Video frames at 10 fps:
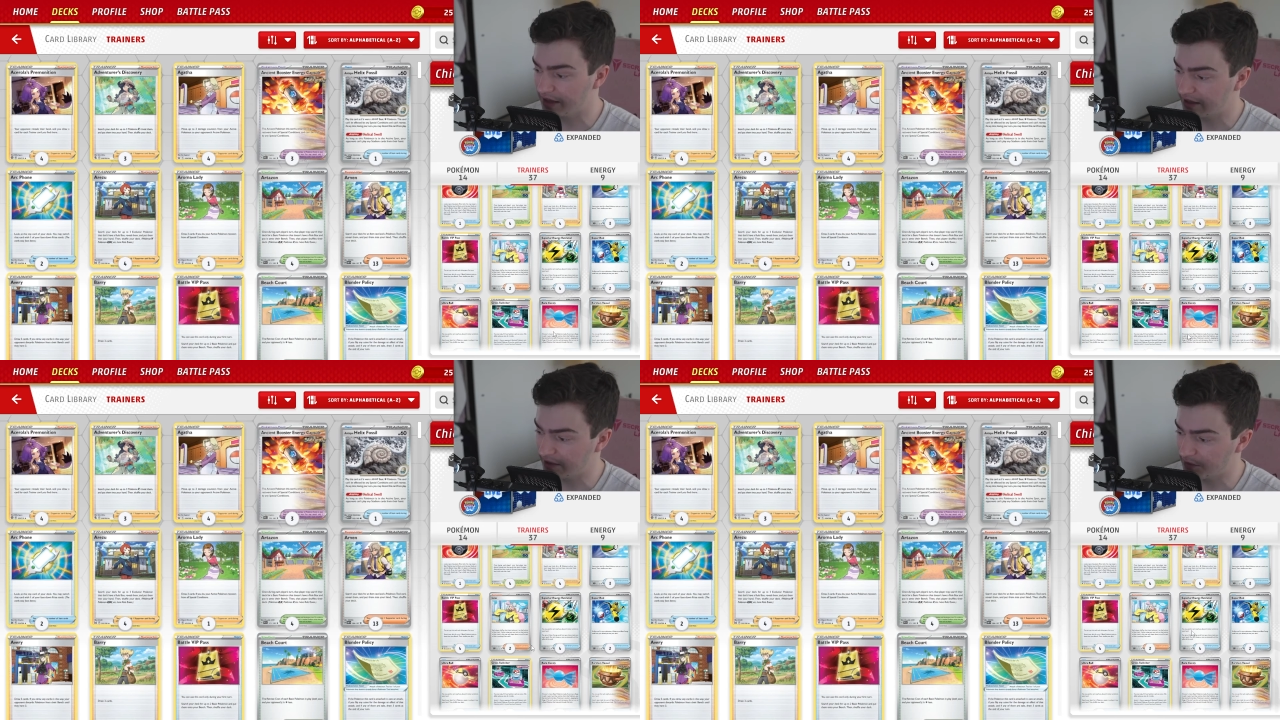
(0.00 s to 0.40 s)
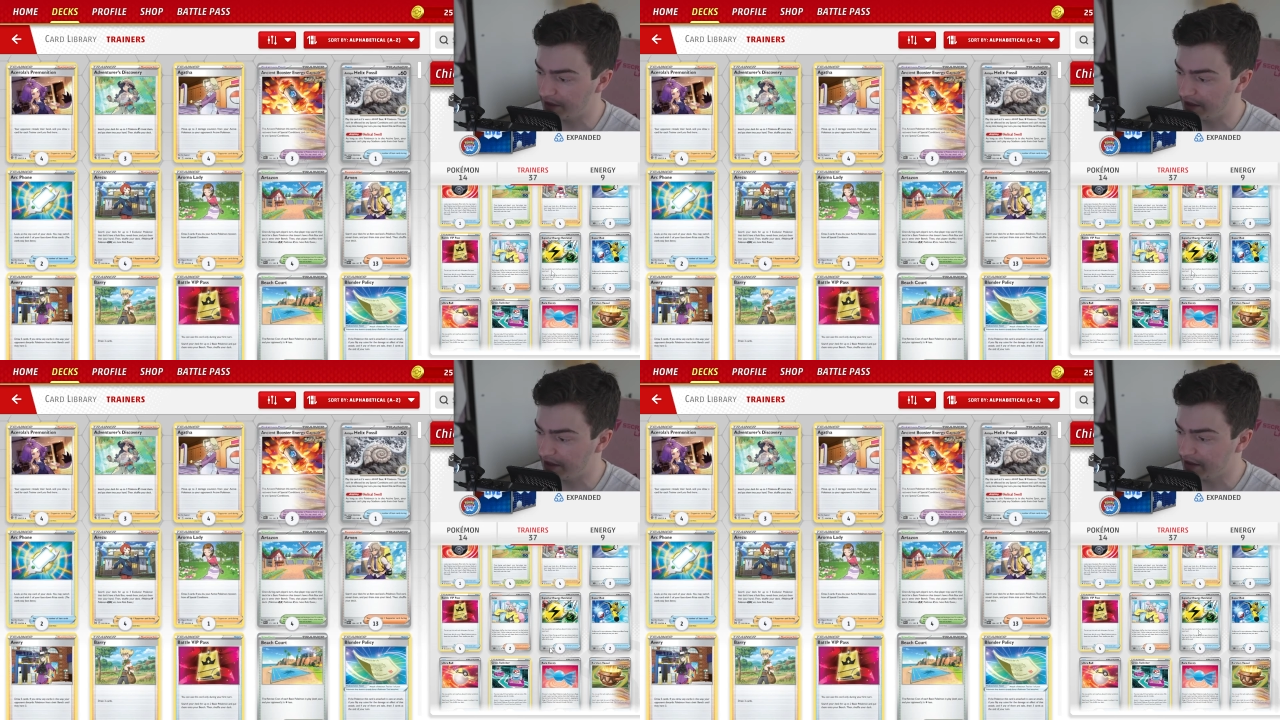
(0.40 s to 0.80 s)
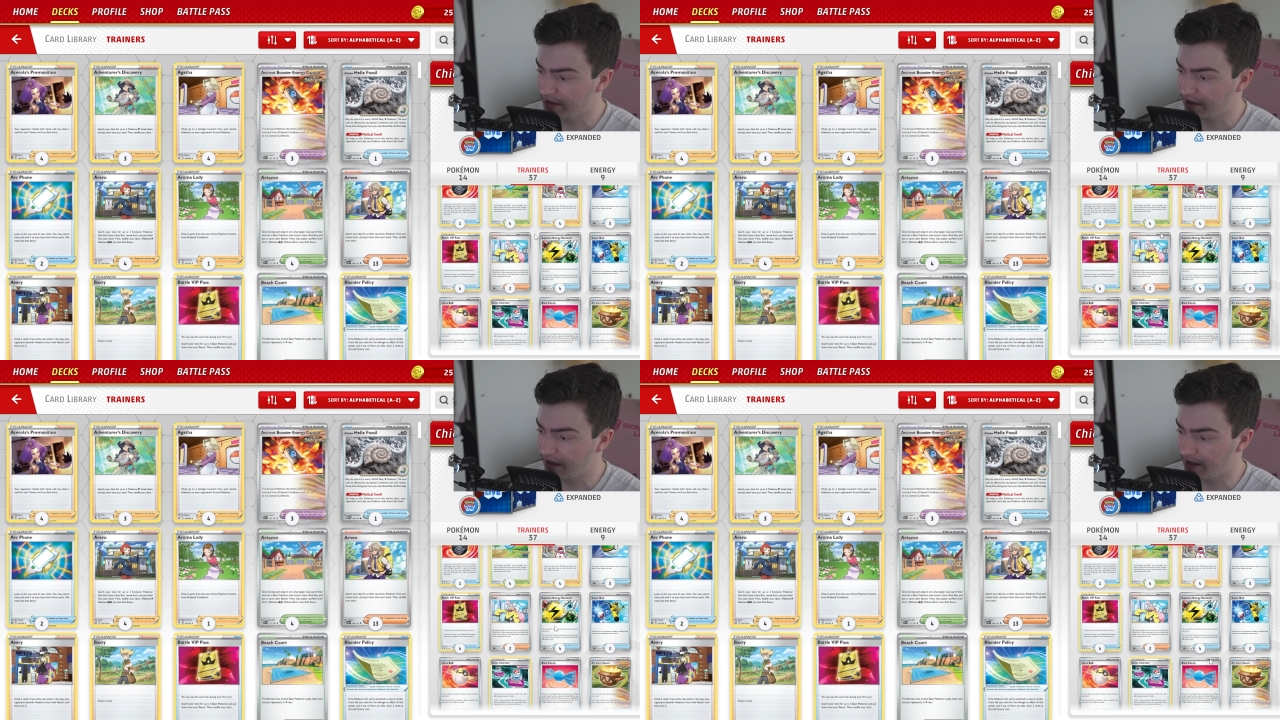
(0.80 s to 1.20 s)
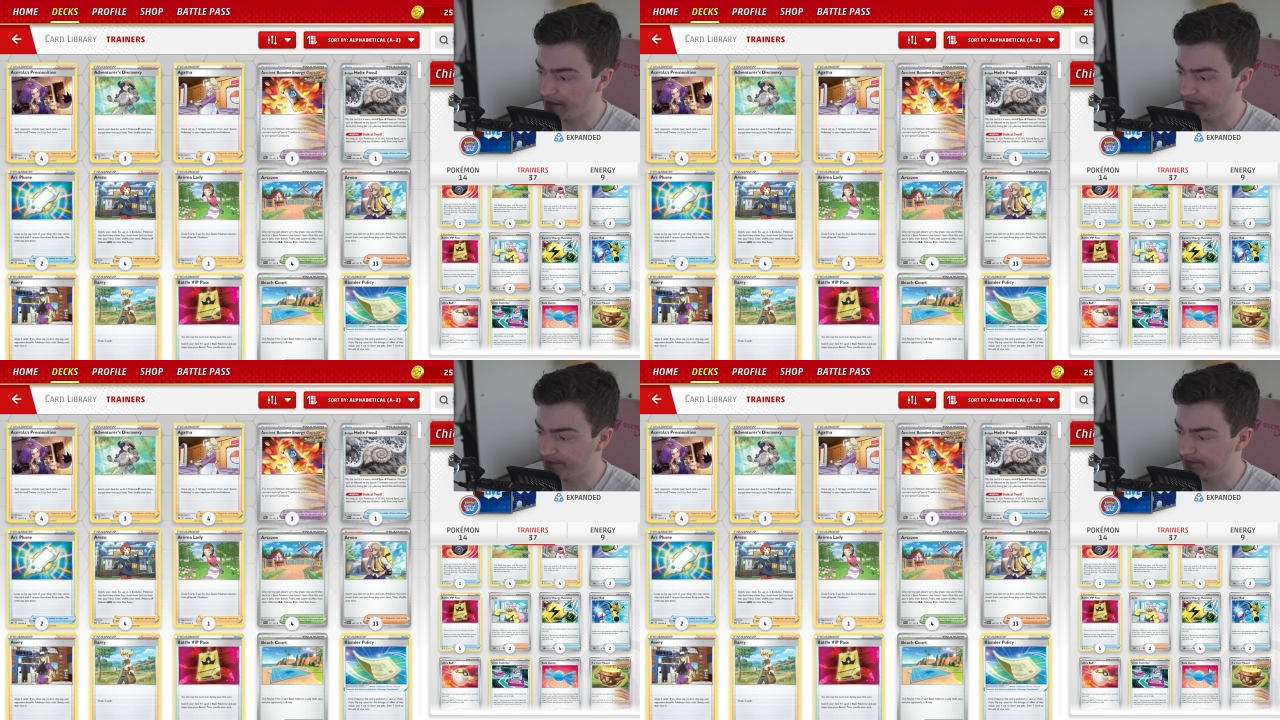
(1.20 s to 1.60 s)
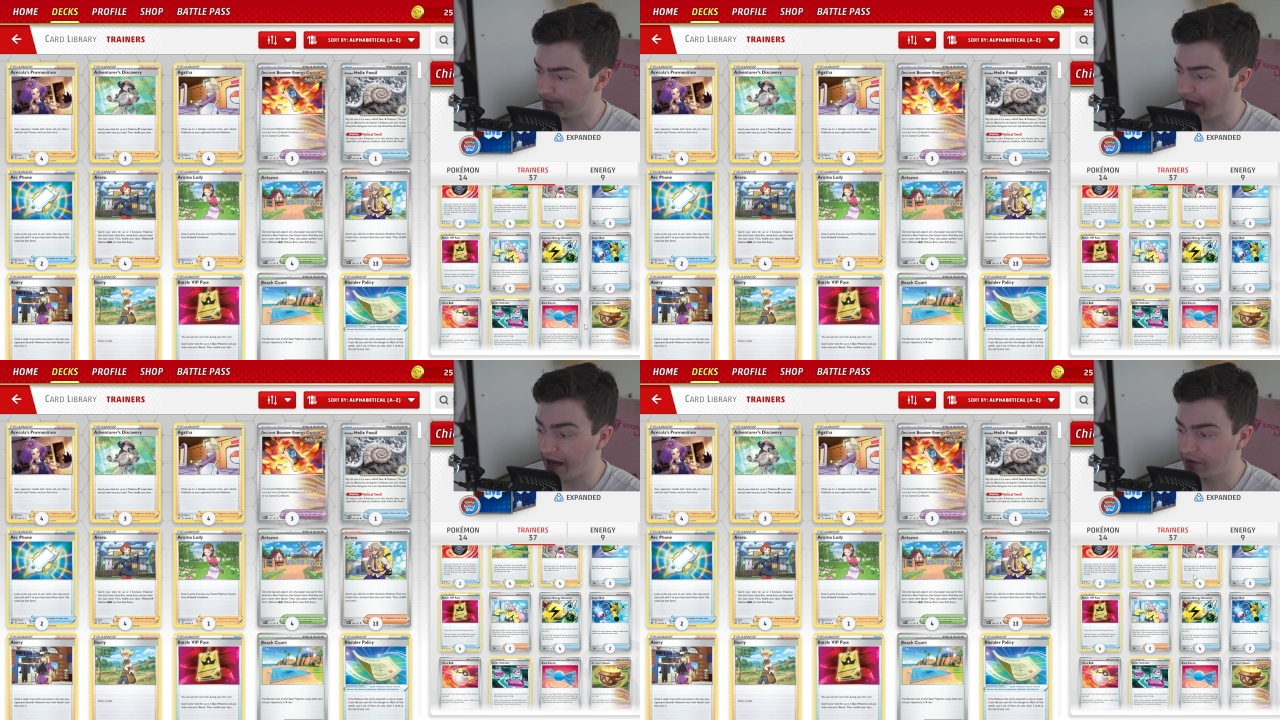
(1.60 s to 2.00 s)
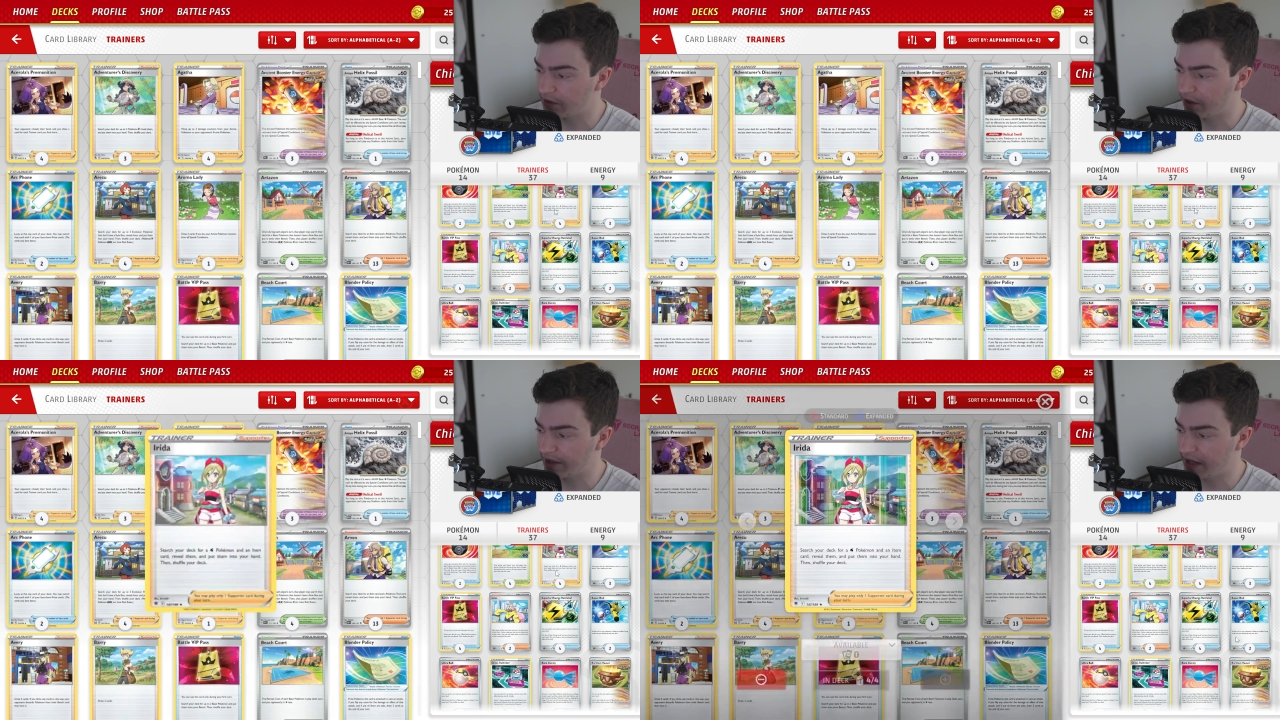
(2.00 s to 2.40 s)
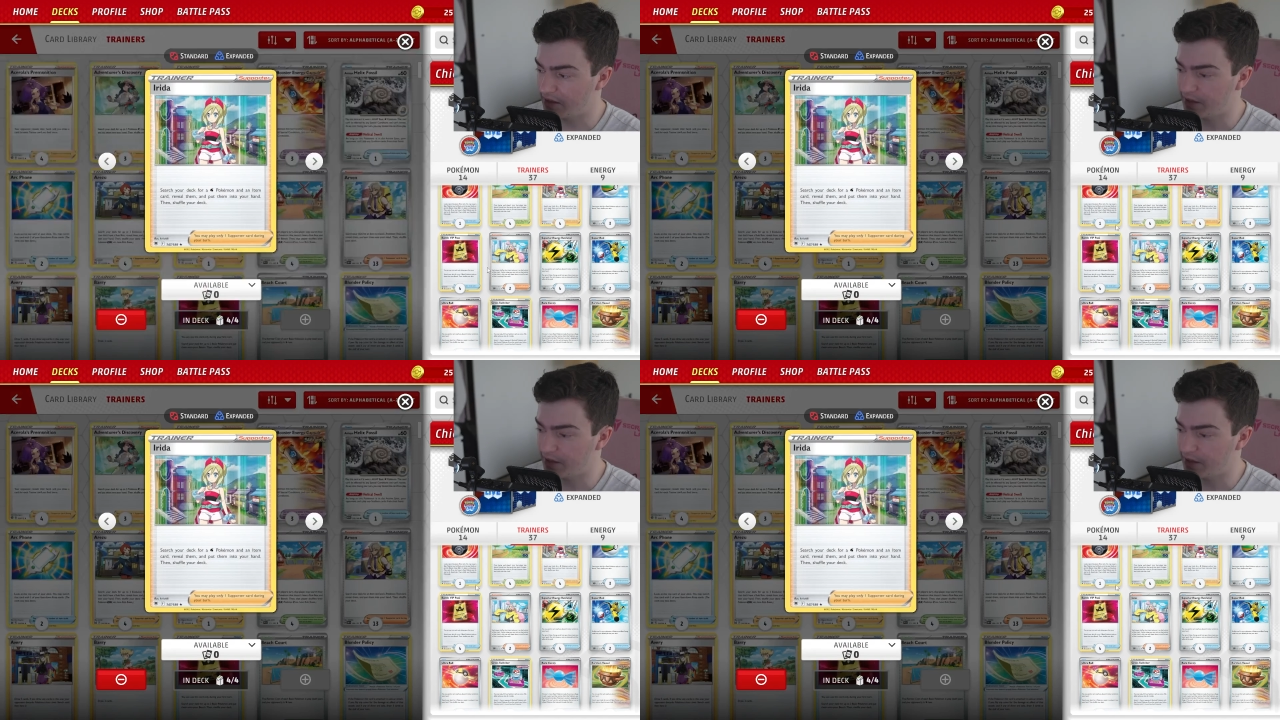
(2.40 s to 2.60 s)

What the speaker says: Like if we have a rare candy,